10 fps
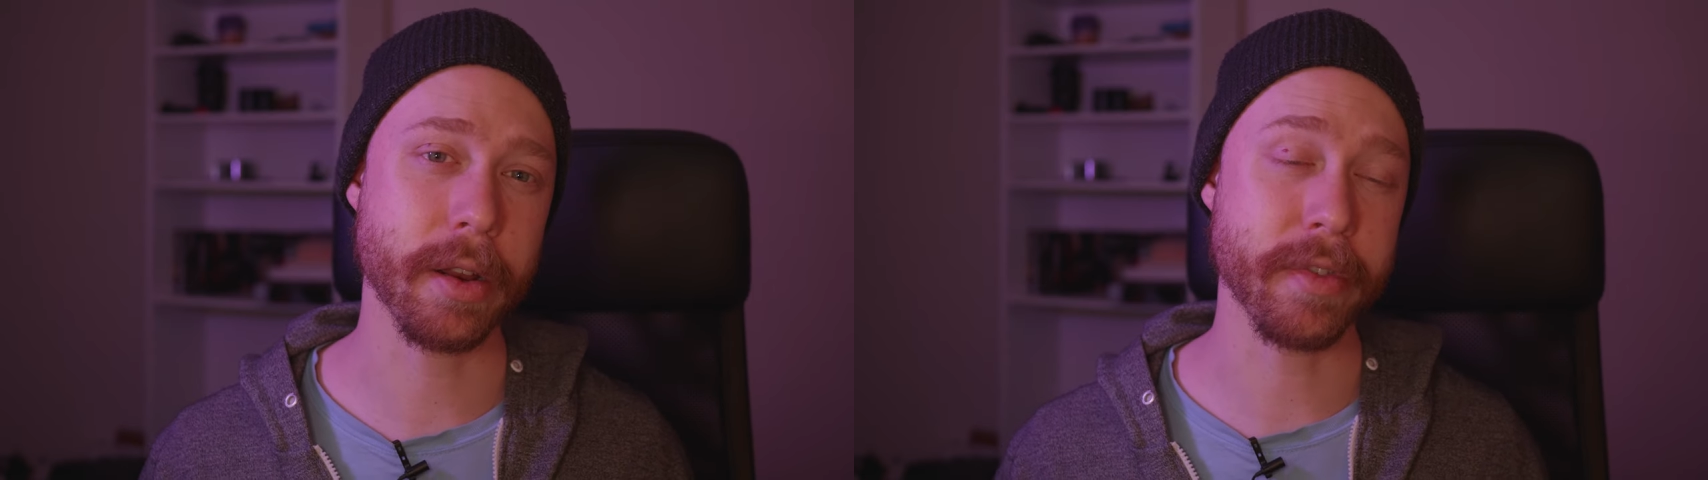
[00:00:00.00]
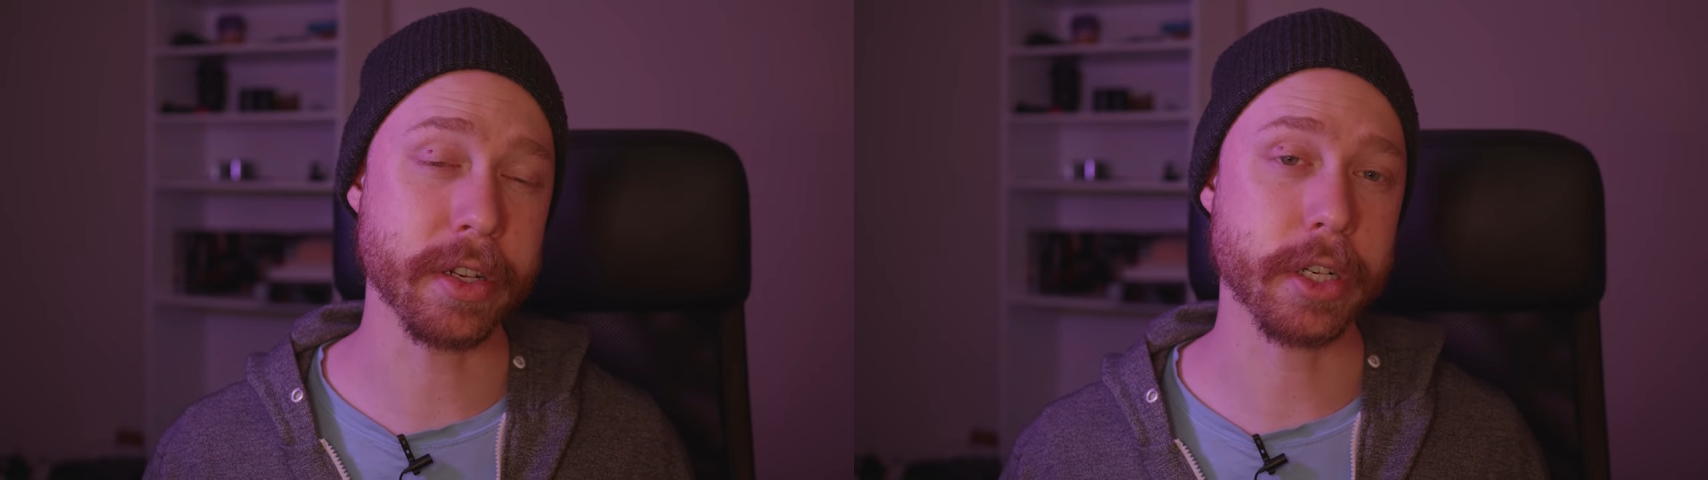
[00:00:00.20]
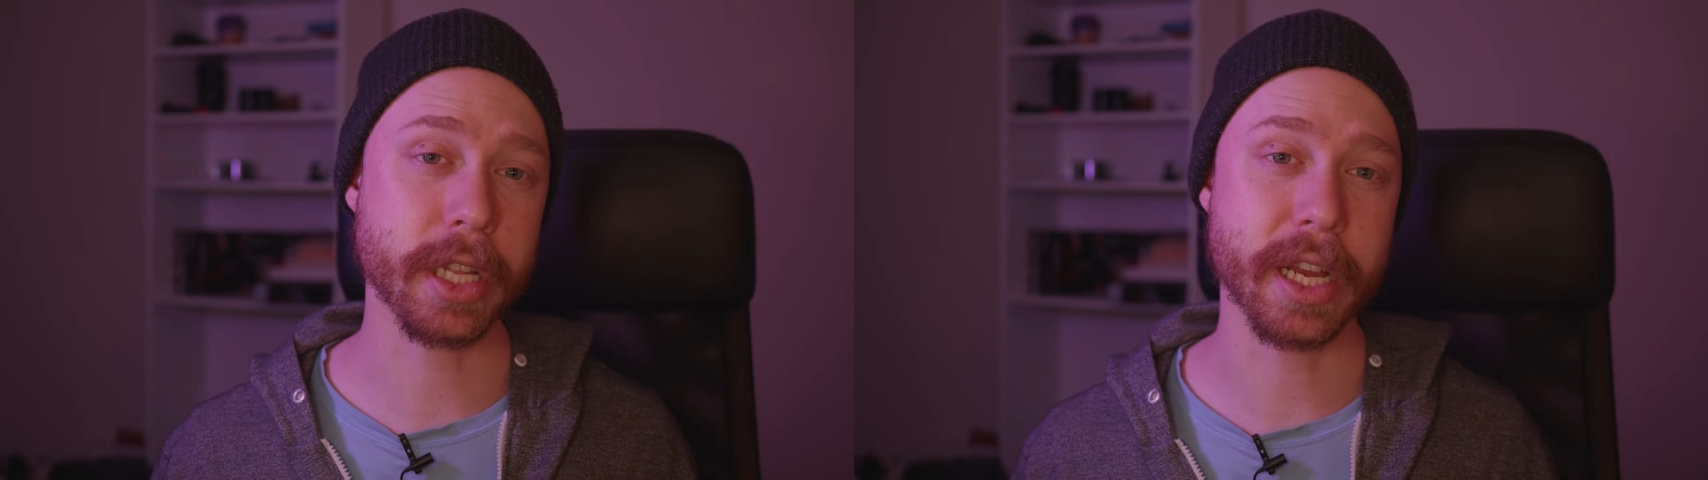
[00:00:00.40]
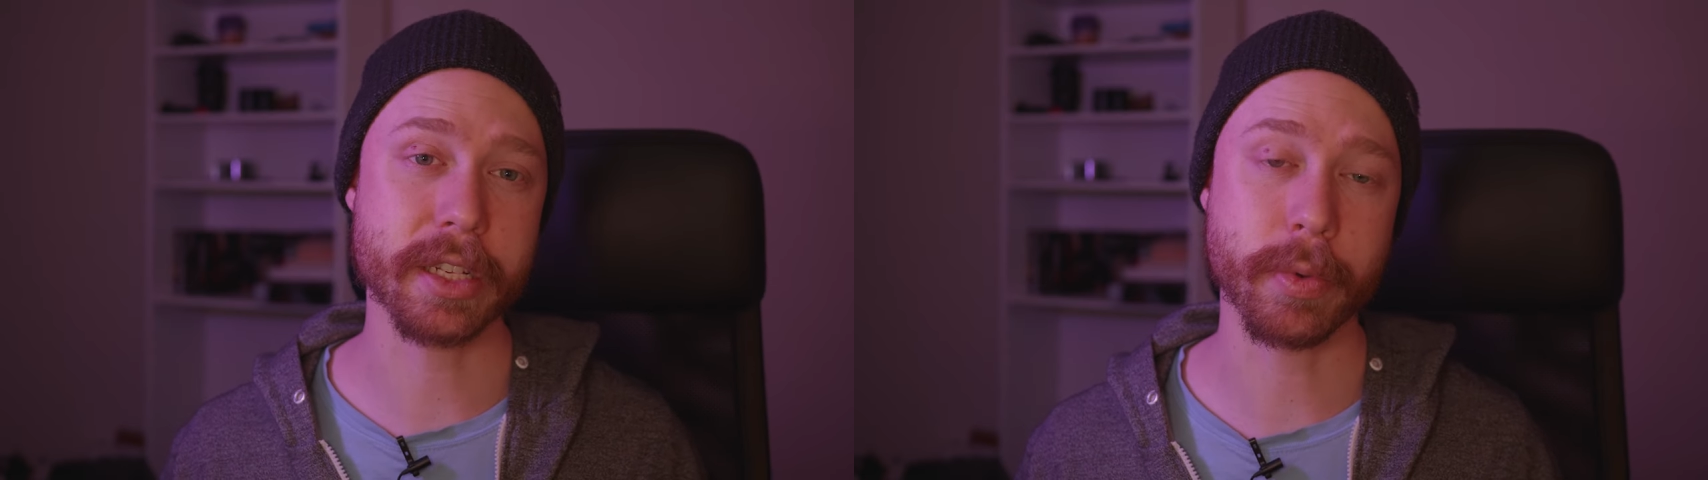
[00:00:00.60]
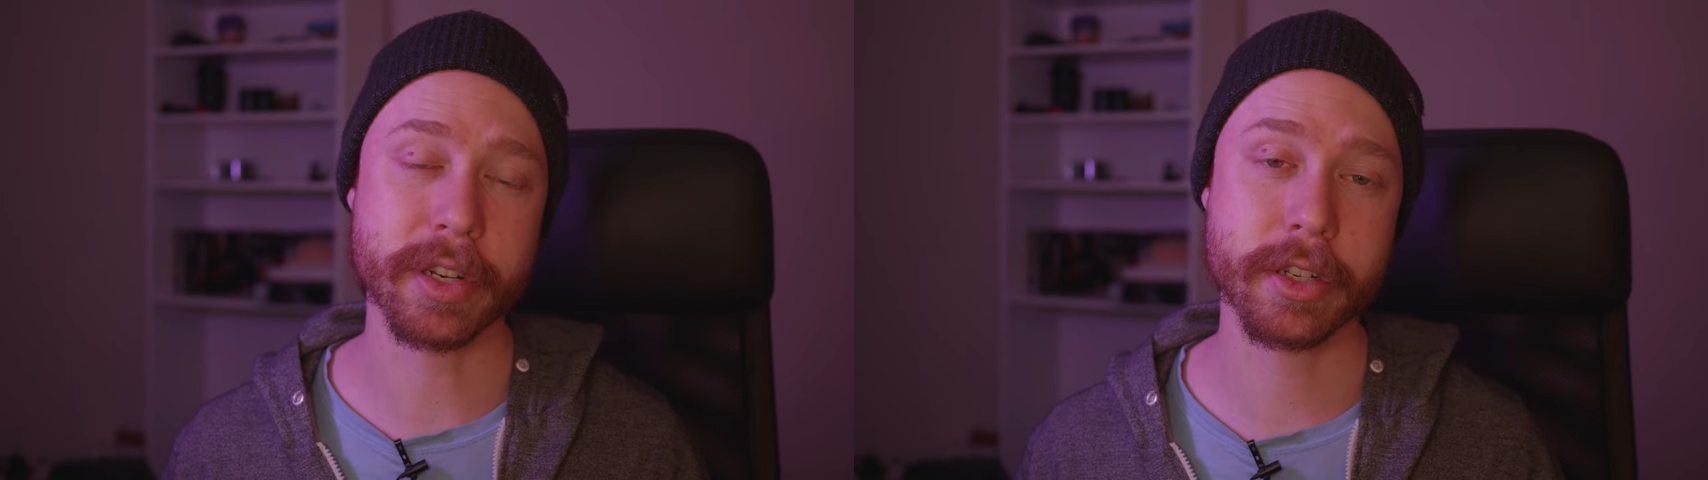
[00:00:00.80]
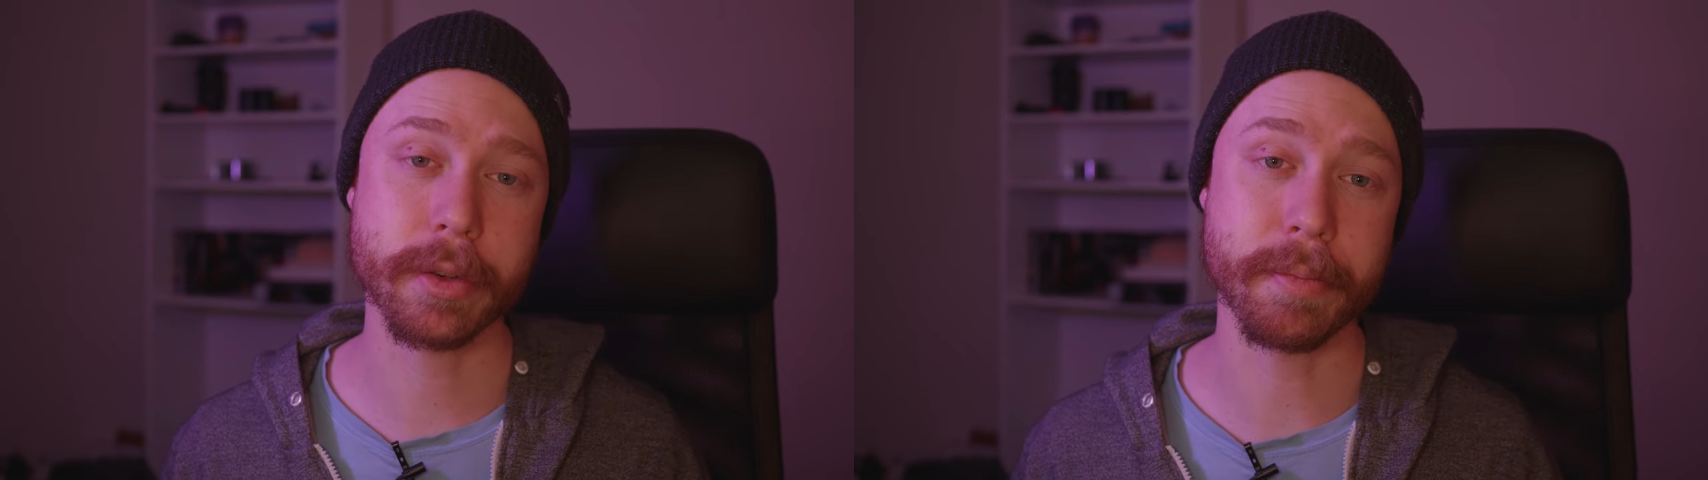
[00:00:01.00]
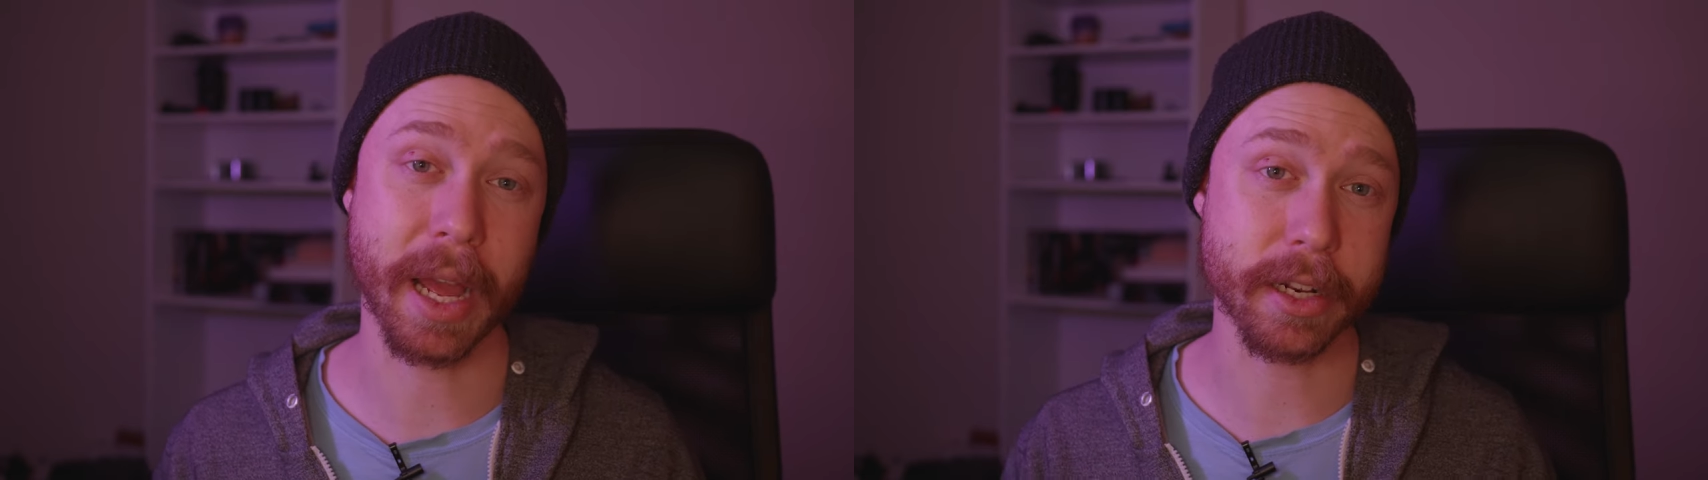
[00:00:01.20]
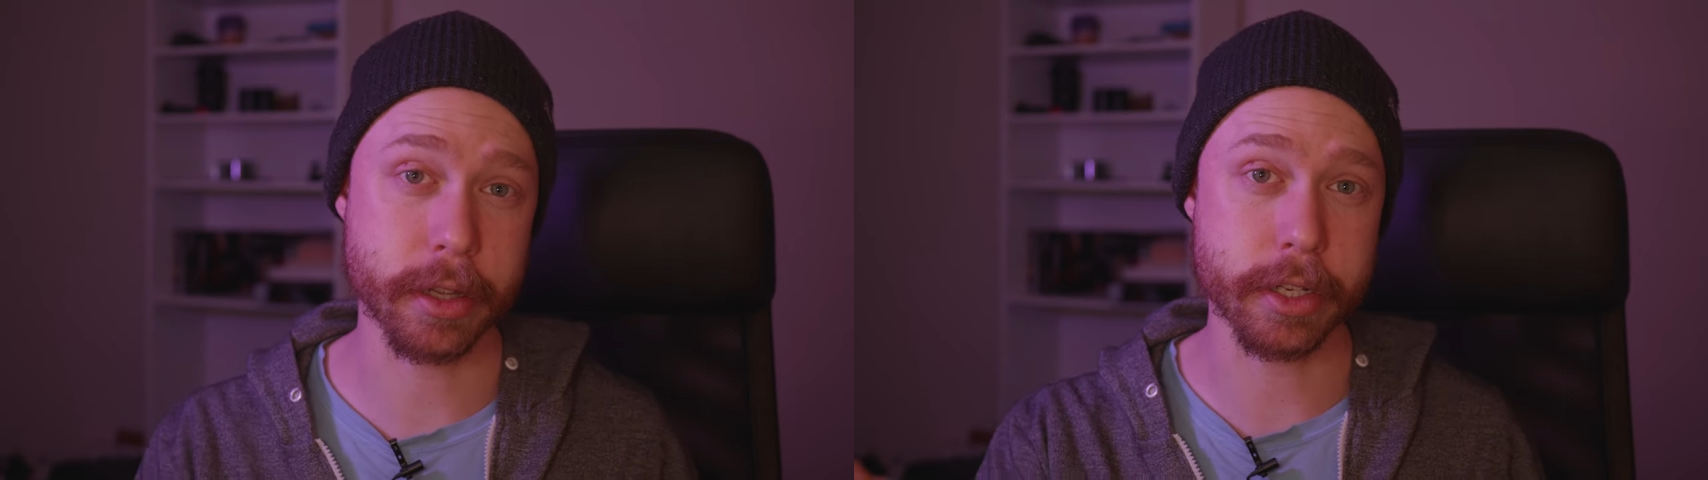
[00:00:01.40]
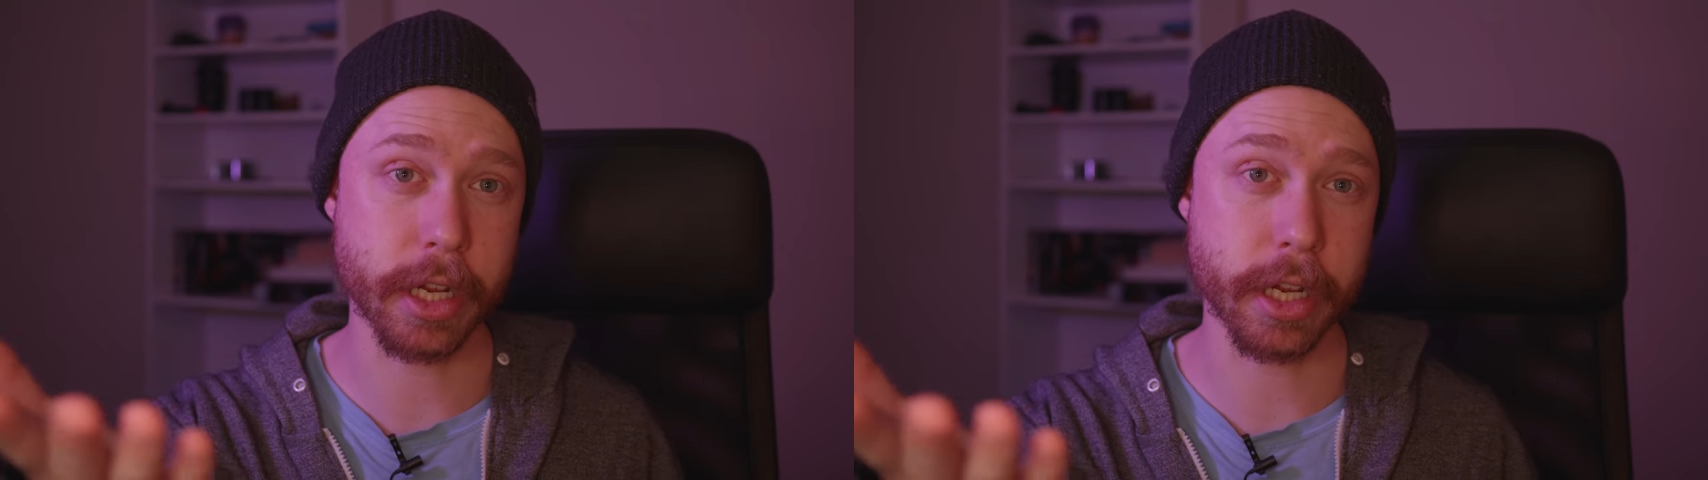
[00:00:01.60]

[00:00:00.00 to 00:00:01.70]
and eventually I switched back to the